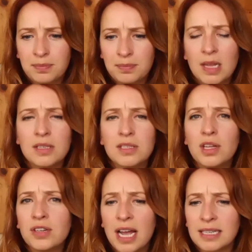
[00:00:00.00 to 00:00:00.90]
sulfur
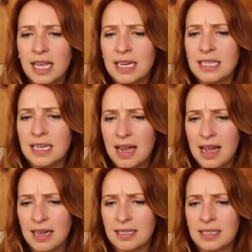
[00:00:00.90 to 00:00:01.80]
dioxide is
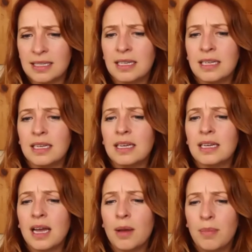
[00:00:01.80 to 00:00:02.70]
not
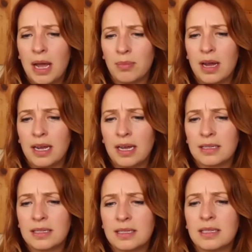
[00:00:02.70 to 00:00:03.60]
a
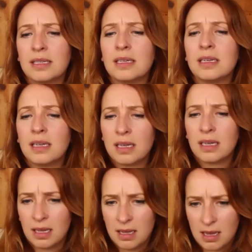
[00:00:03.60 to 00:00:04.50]
byproduct
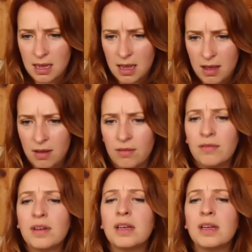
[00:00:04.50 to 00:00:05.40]

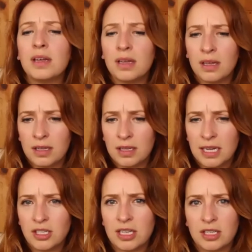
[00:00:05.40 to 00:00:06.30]
of
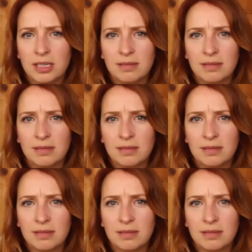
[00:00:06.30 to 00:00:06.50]
digestion.